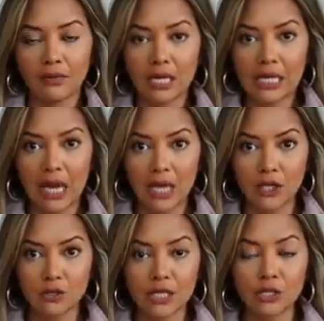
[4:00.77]
And then
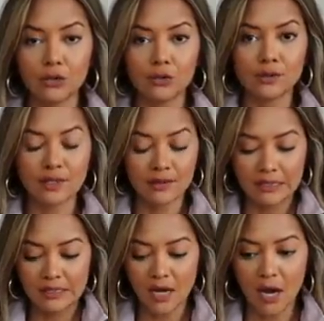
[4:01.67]
again, you can use
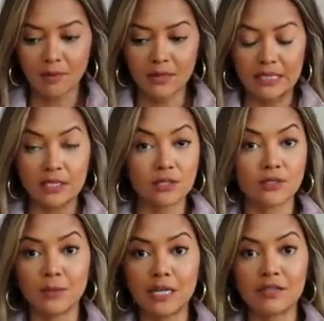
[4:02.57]
this top in
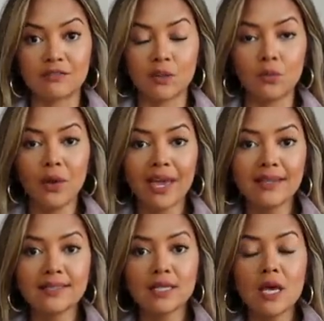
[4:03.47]
so many different
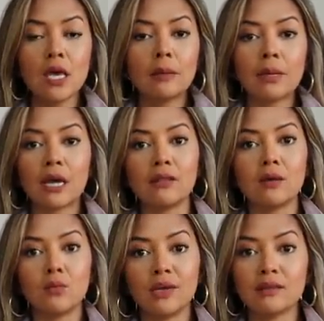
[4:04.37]
ways. Pair
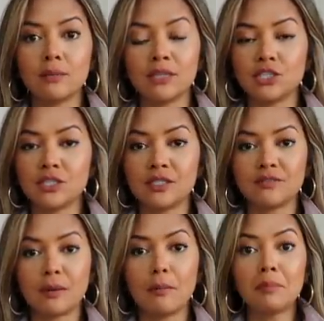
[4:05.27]
them with a bunch of
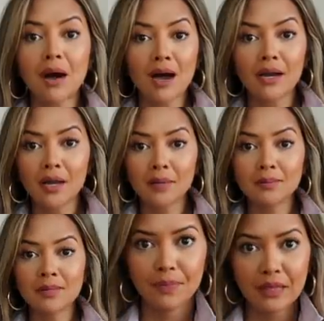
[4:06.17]
different
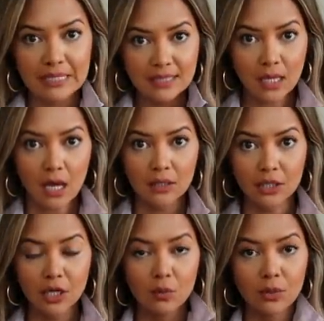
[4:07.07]
bottoms. This
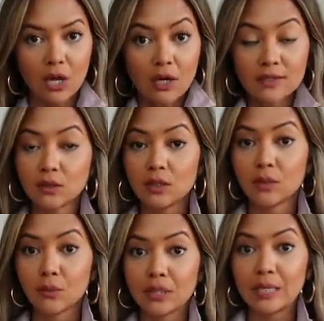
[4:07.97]
color would also
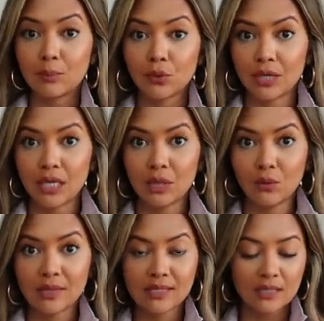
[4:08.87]
look really
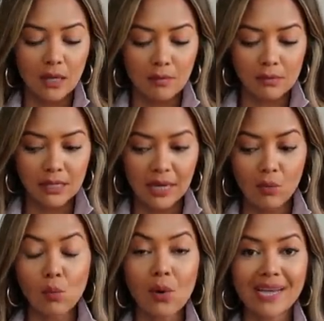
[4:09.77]
pretty with some
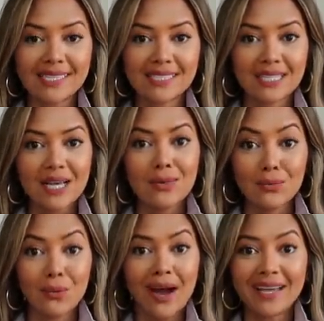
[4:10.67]
like white
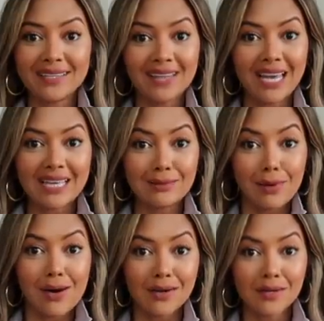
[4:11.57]
wide leg
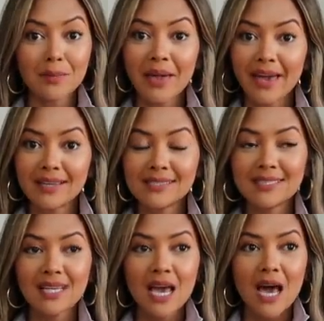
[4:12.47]
longer pants,